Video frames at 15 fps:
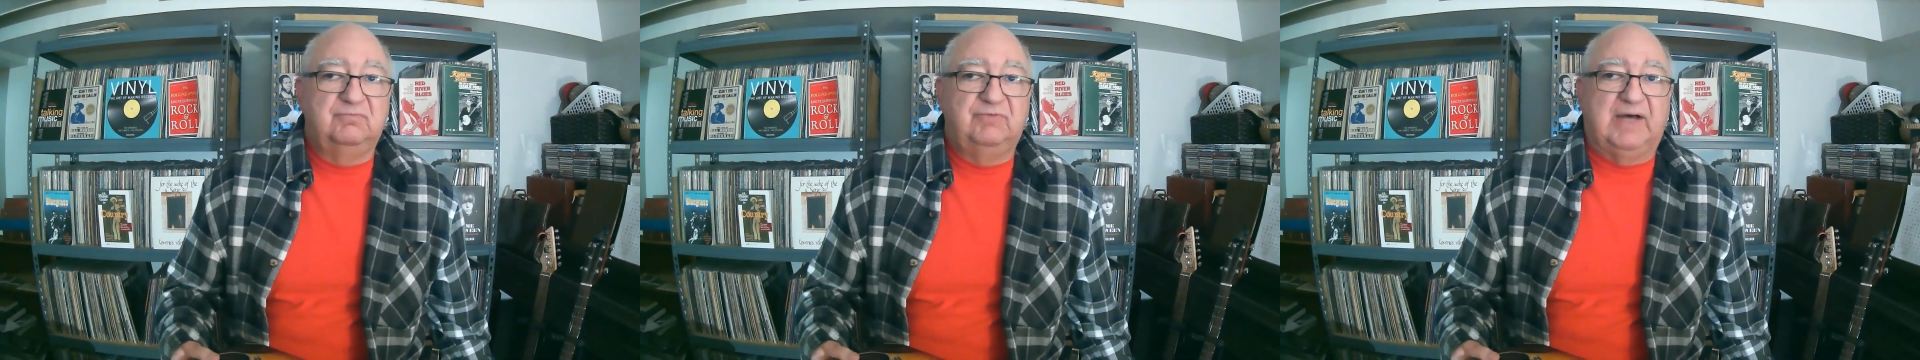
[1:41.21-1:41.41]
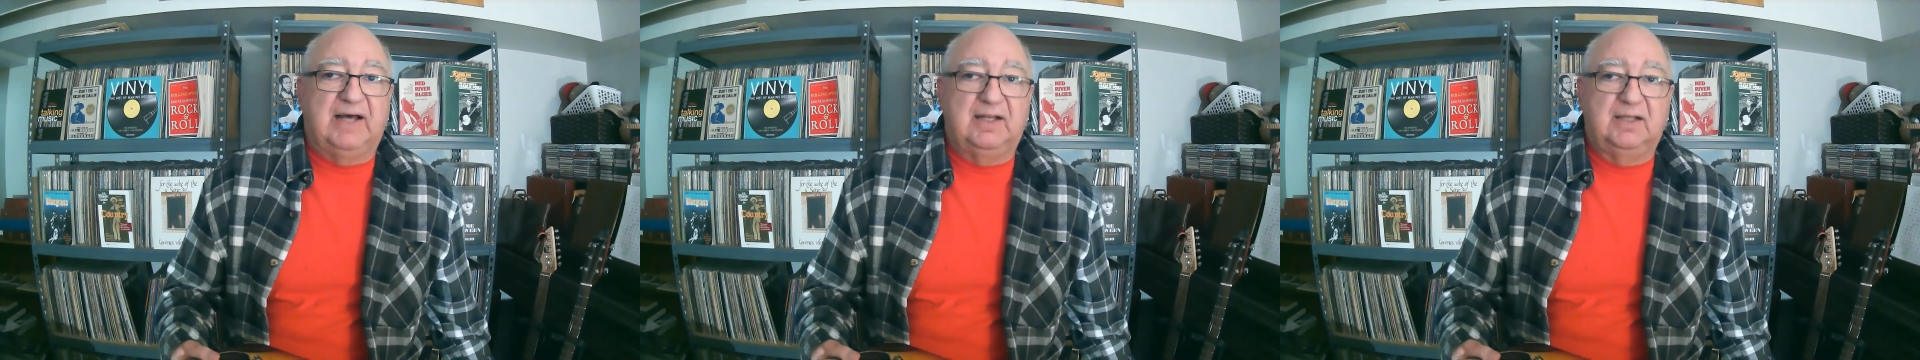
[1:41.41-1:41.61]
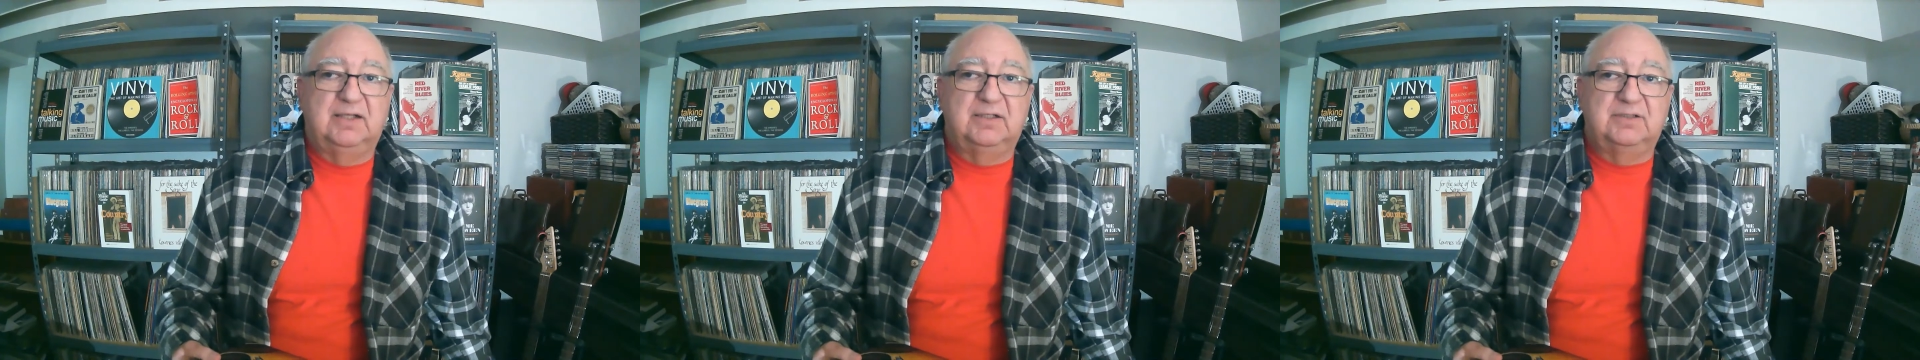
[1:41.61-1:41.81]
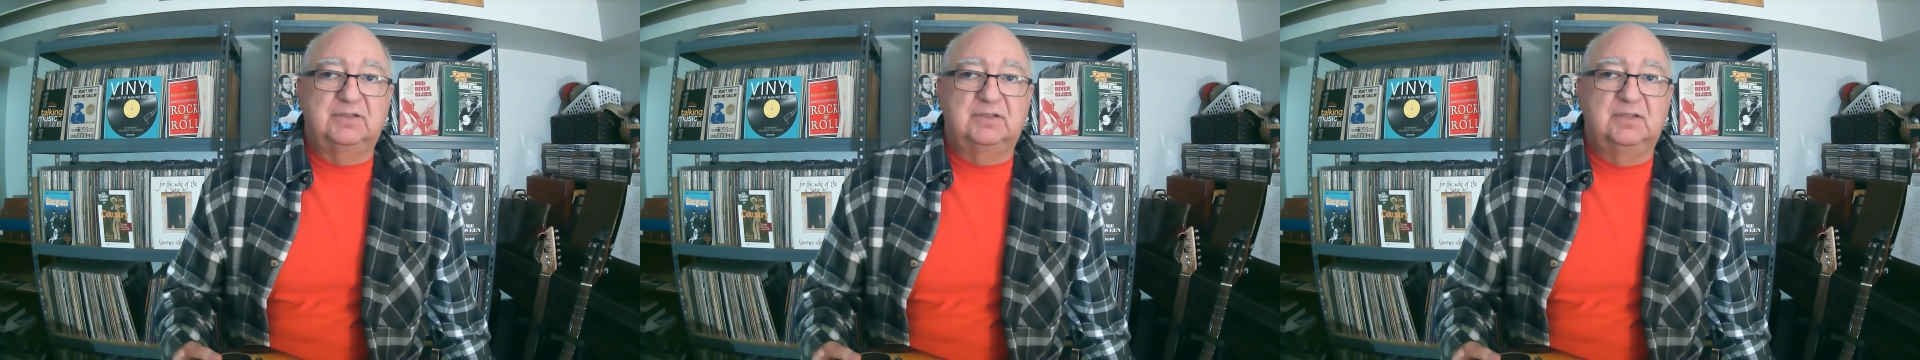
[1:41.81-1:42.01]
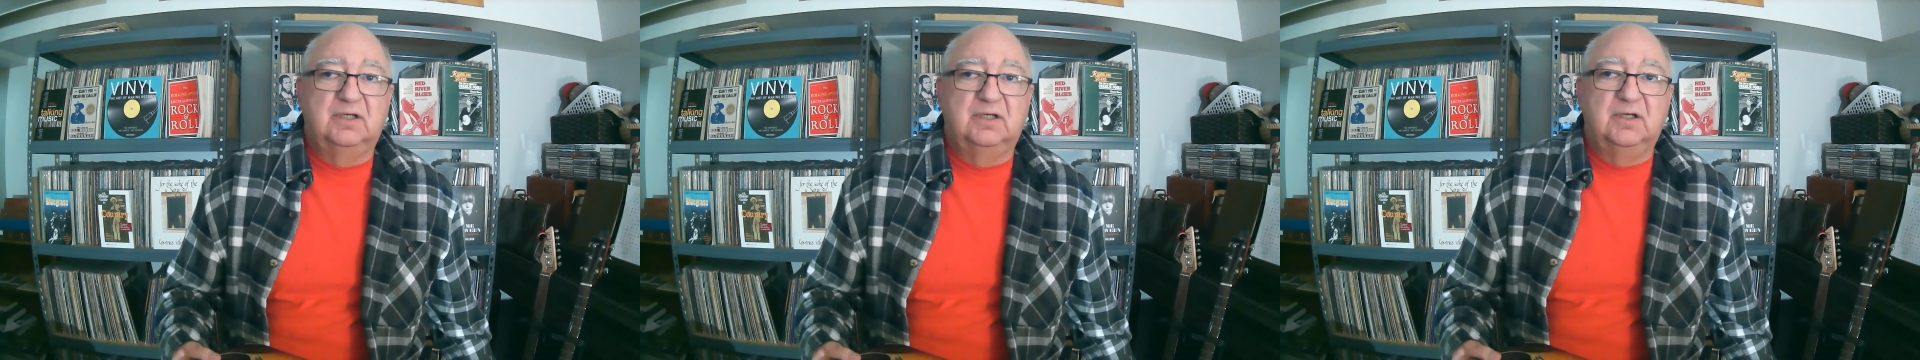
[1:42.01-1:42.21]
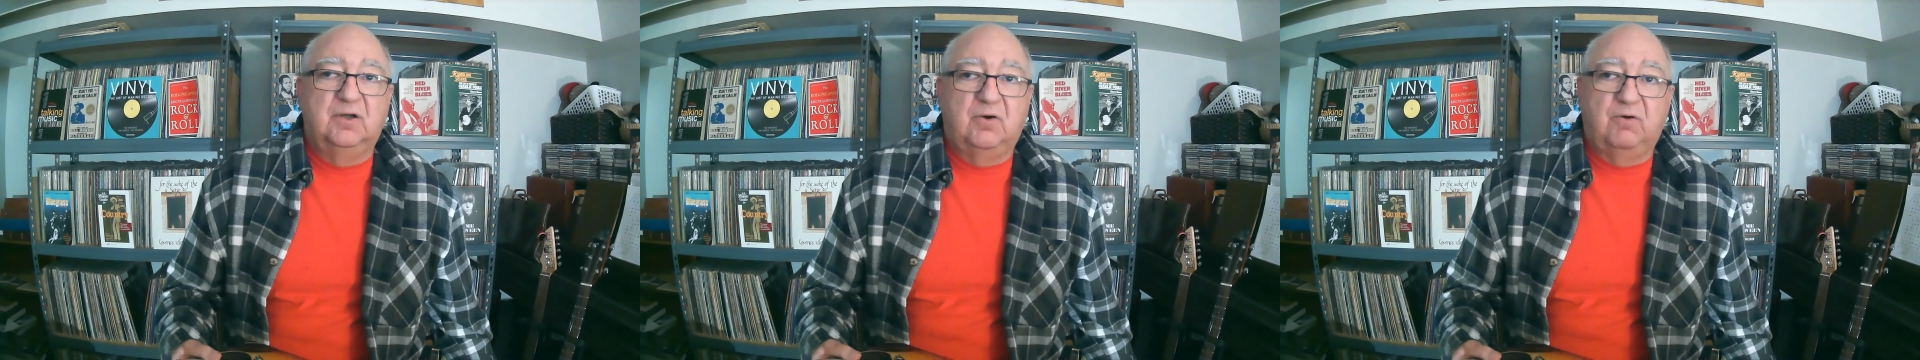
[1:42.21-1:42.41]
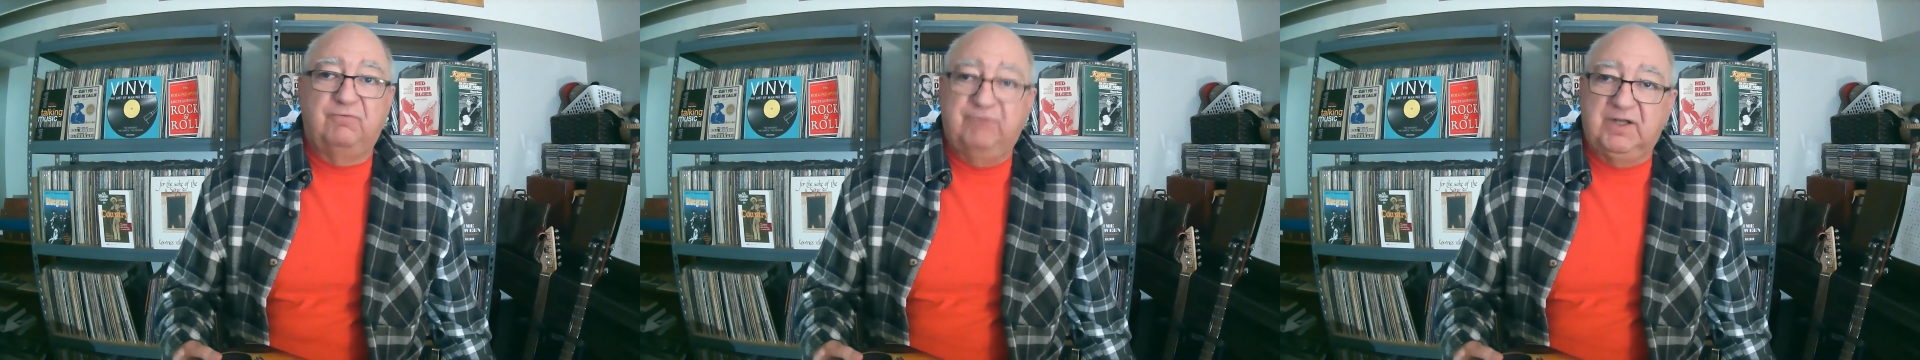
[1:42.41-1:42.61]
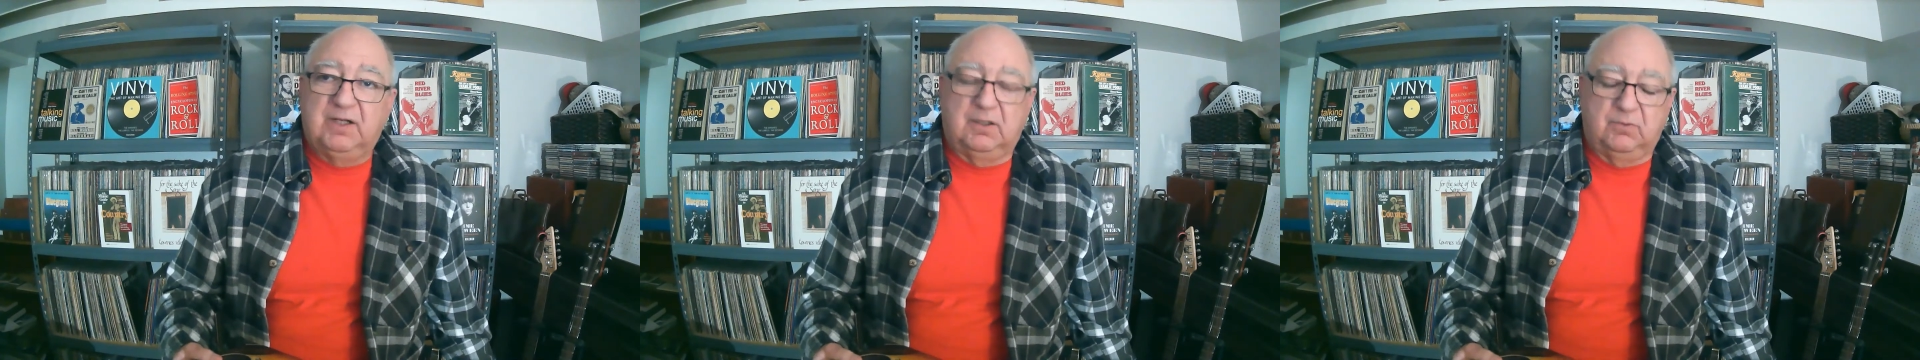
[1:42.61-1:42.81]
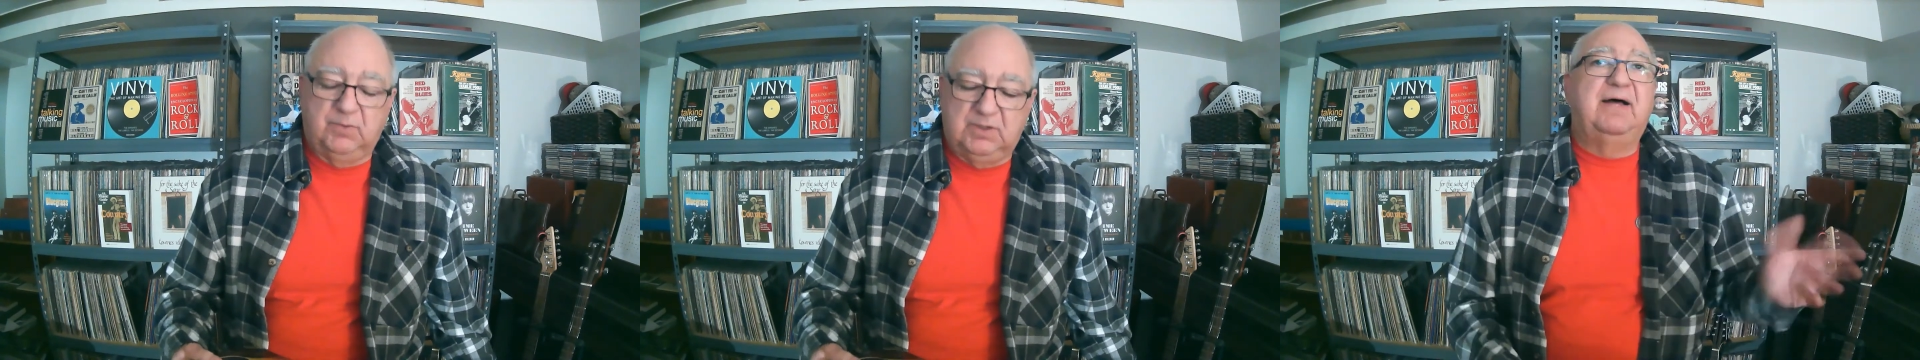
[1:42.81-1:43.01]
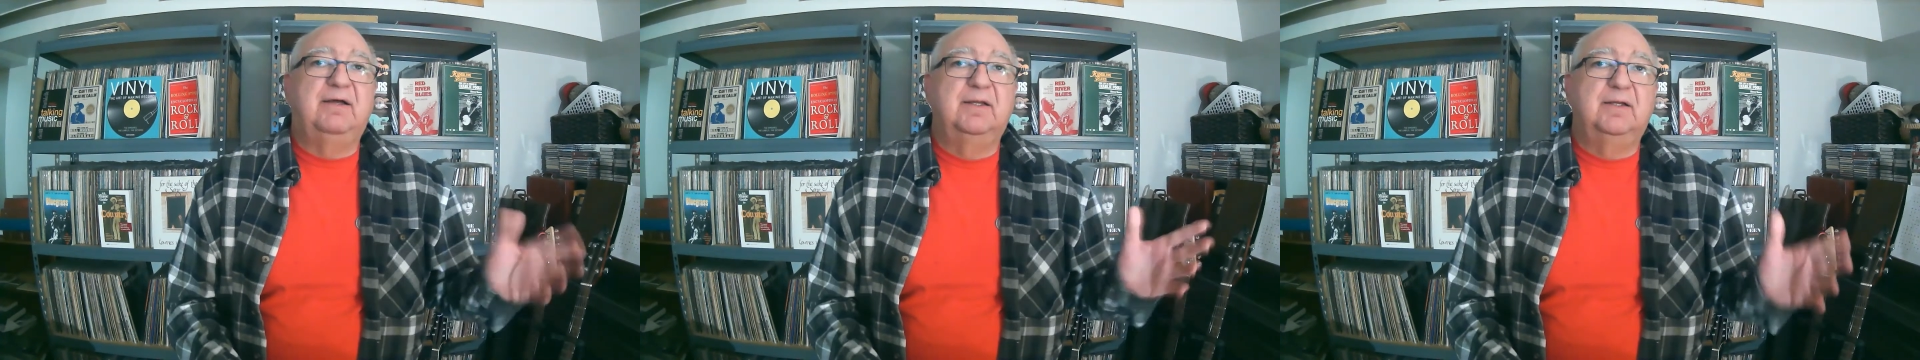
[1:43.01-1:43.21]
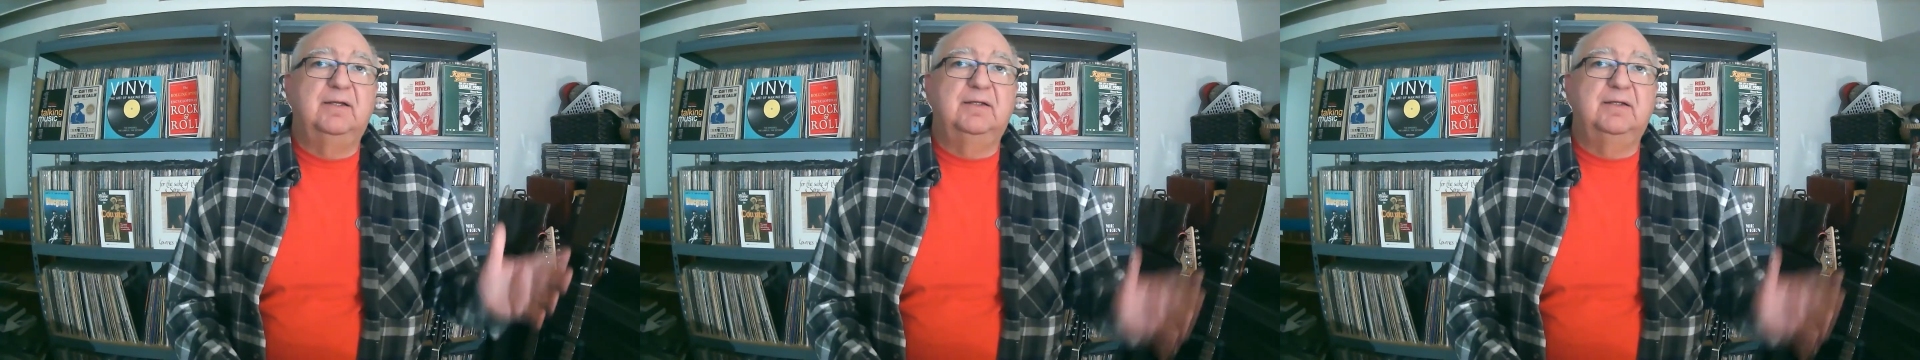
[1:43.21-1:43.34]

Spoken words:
violinist or fiddler with him.